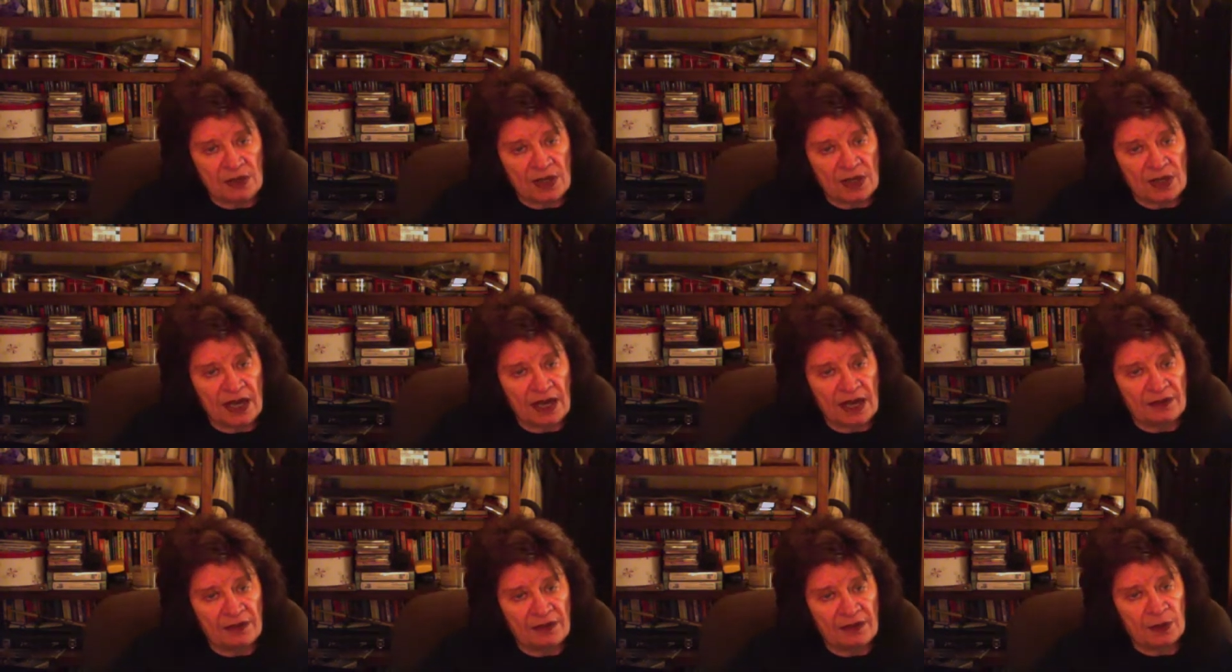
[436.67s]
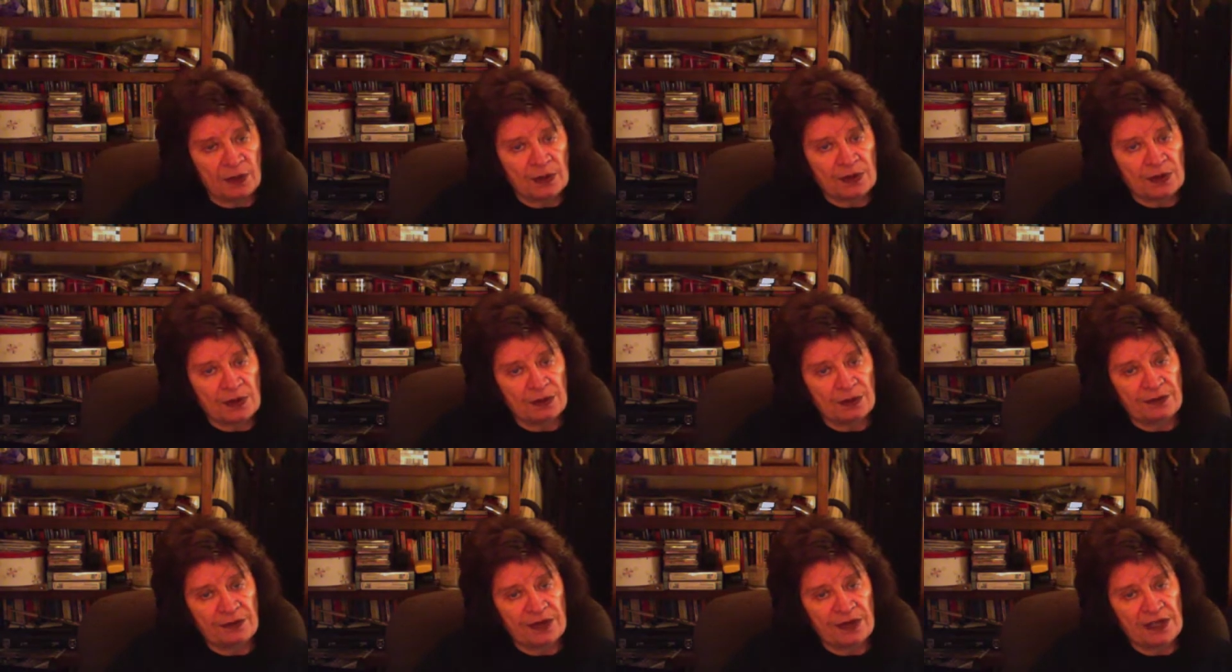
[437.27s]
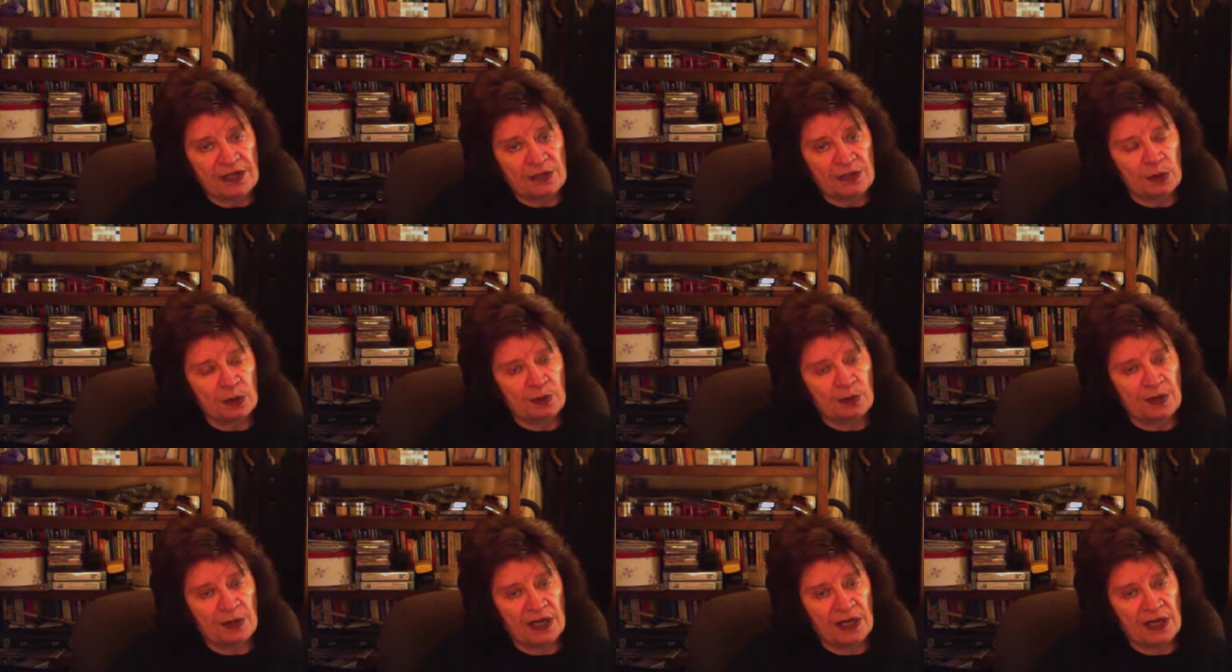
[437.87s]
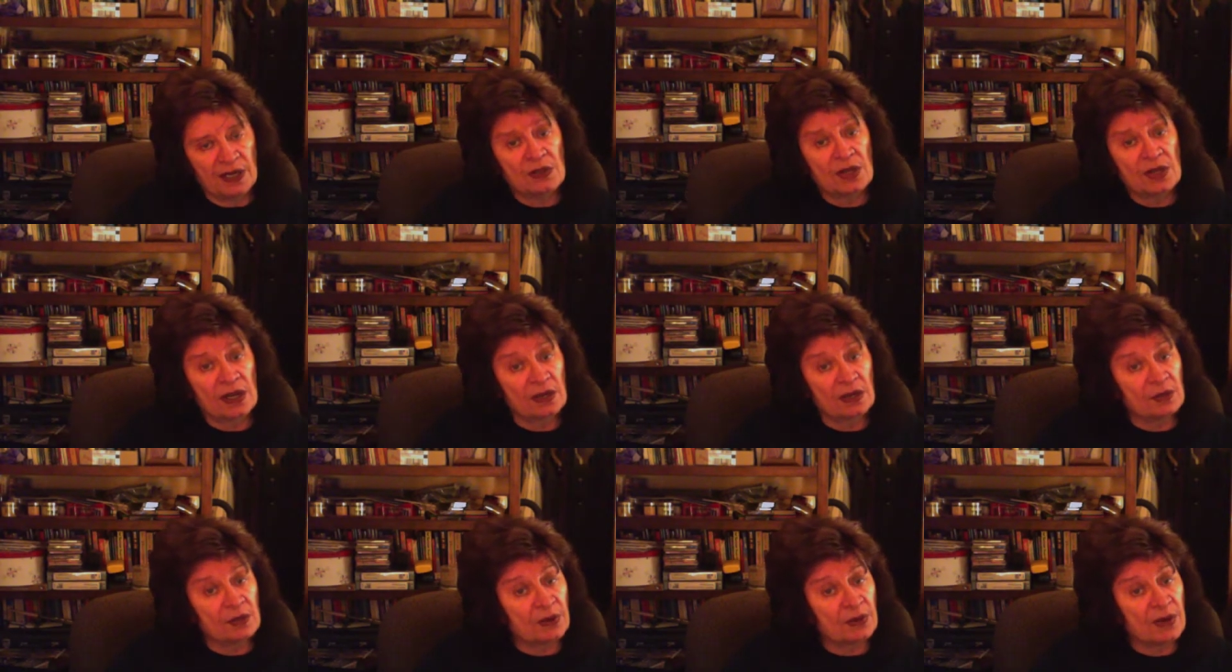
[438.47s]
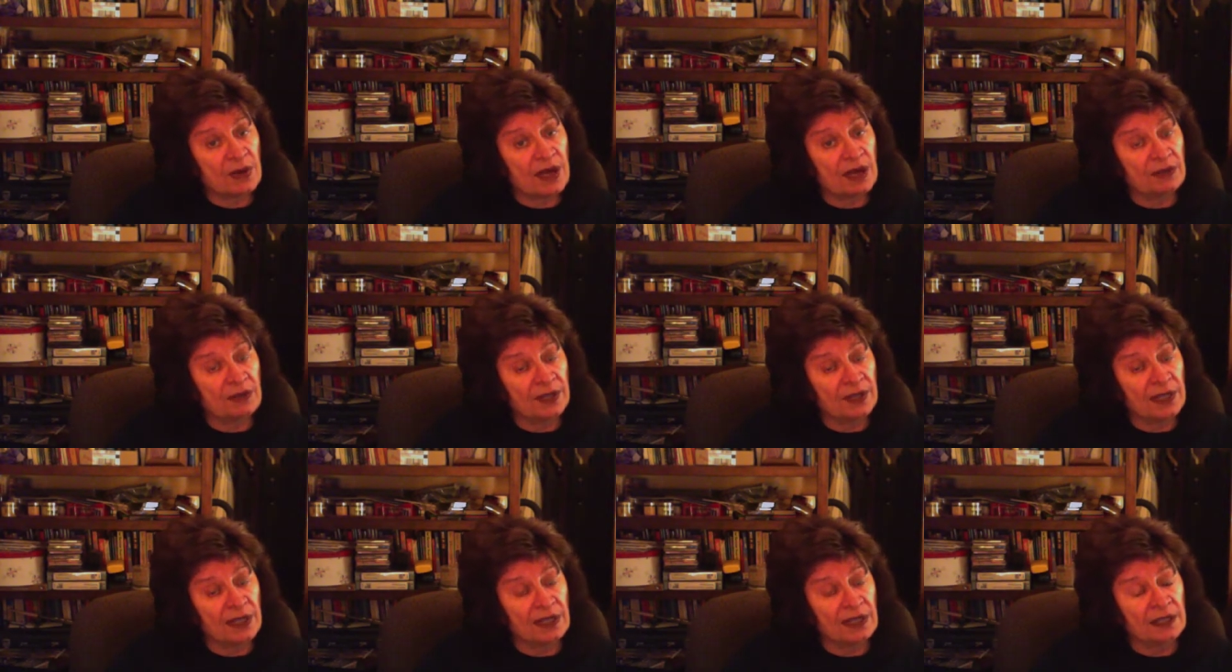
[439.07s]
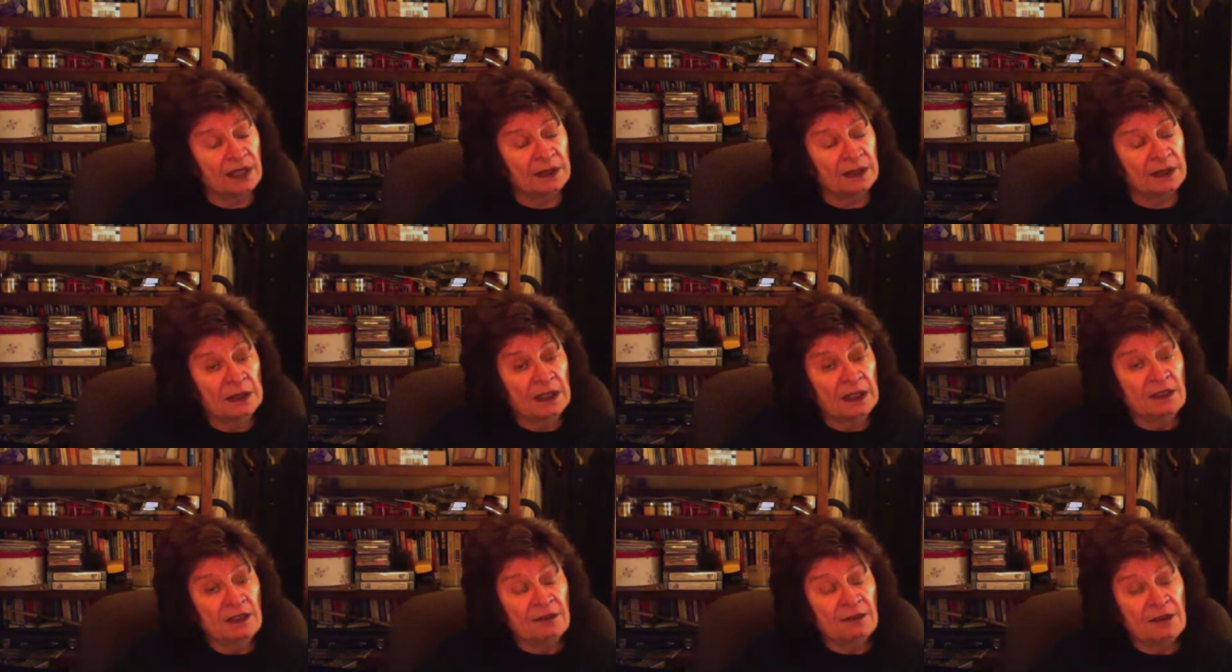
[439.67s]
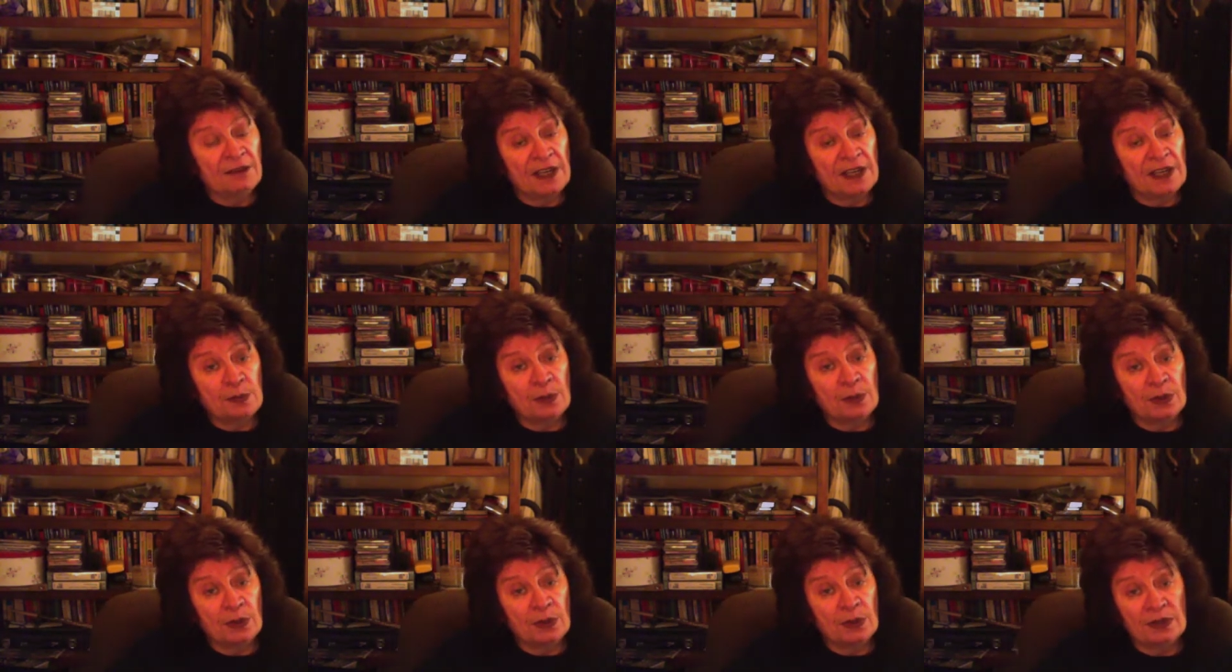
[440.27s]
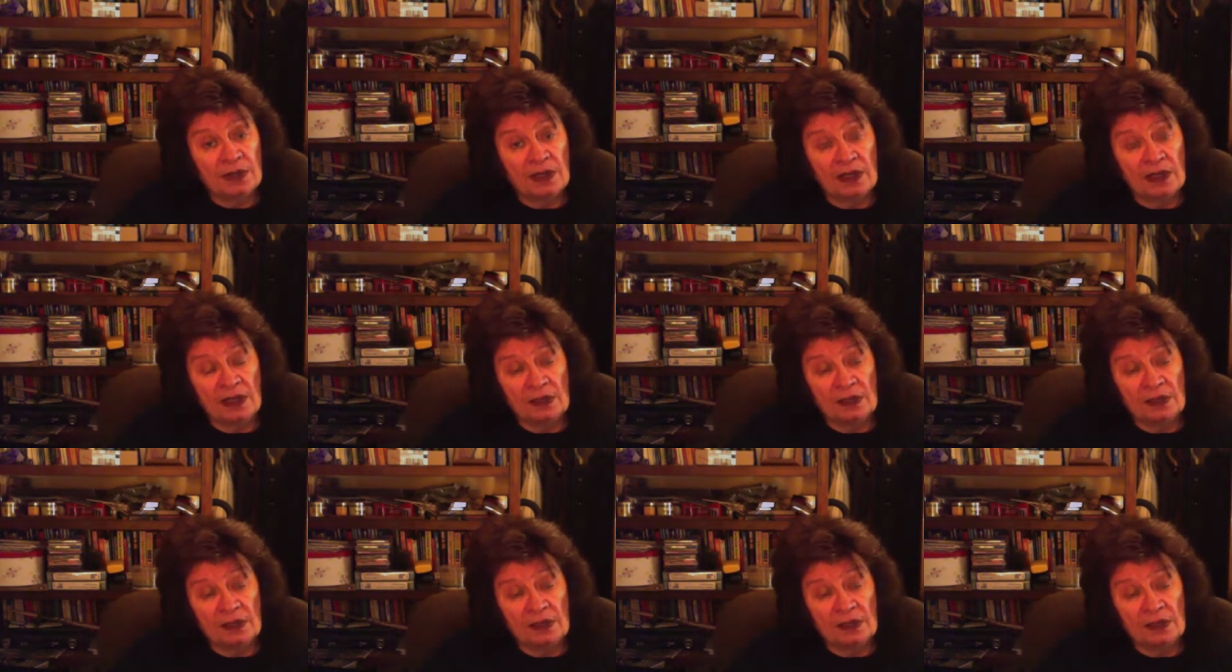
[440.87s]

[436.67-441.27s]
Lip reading: I have a personal Facebook page. I also have a Facebook